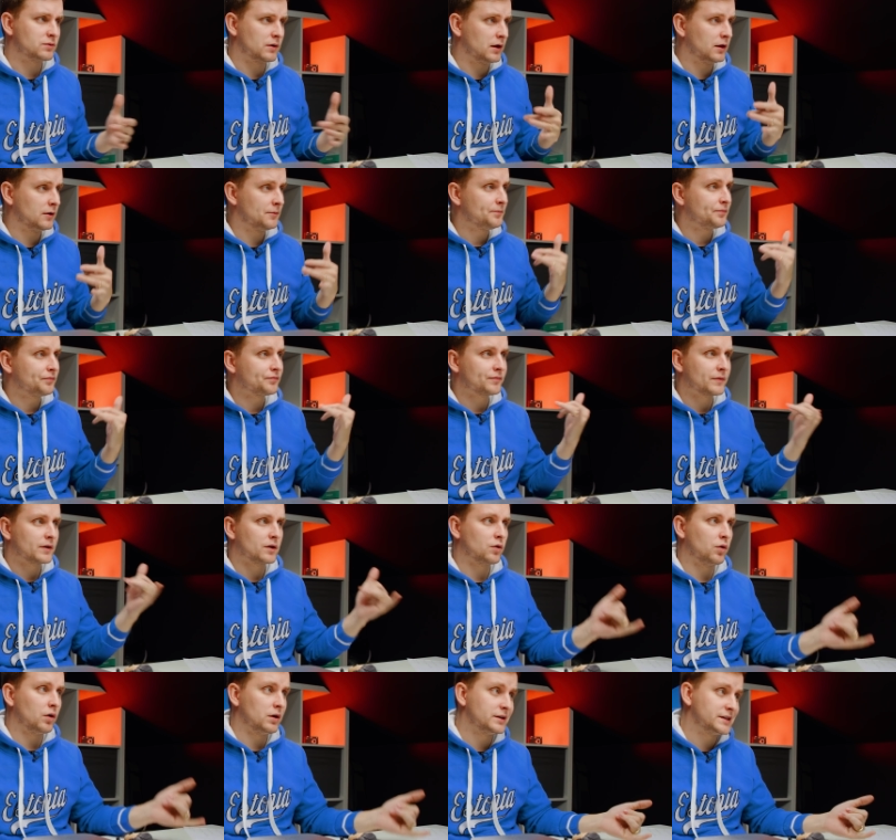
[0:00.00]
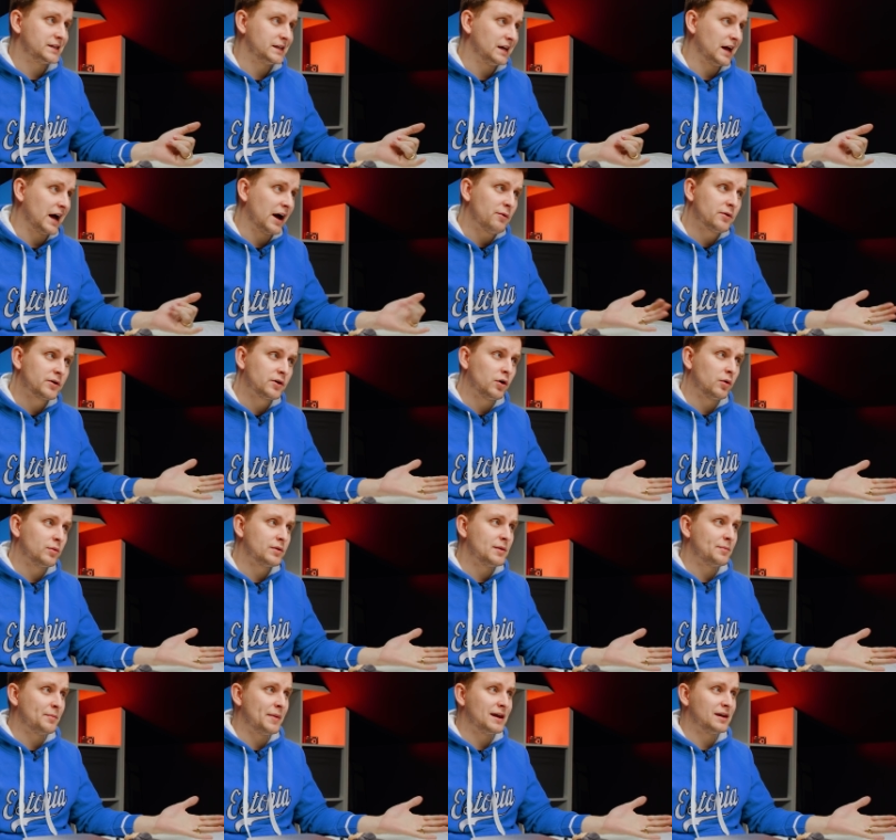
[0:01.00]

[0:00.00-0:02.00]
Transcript: as well quality, I would go with the